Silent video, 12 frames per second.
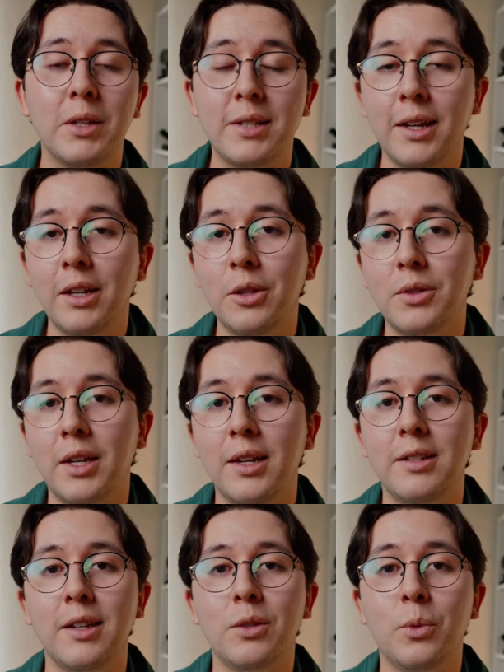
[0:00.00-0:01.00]
second use case
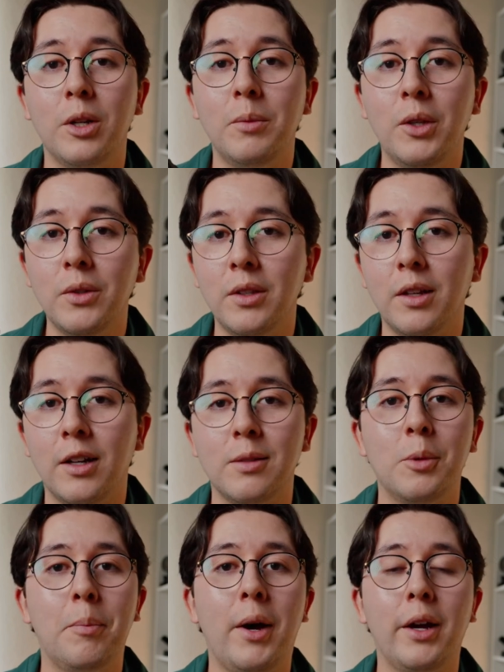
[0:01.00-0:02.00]
is when I'm using the Osmo
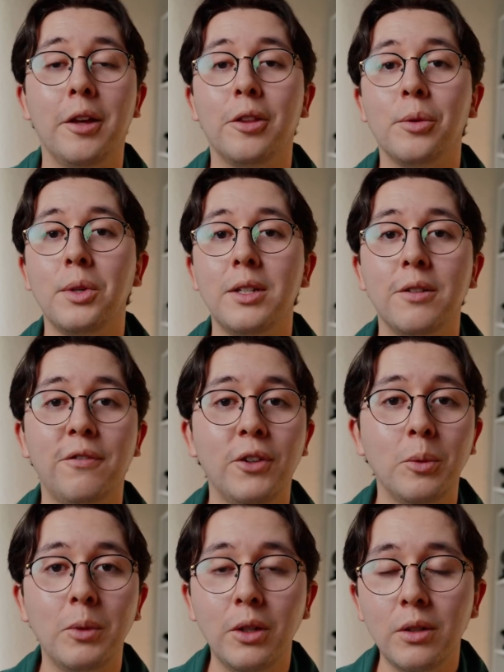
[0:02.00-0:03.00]
Pocket 3 to film
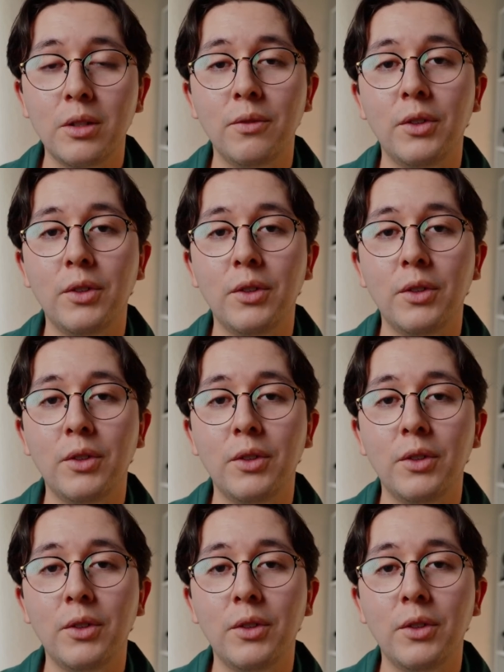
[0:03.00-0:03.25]
YouTube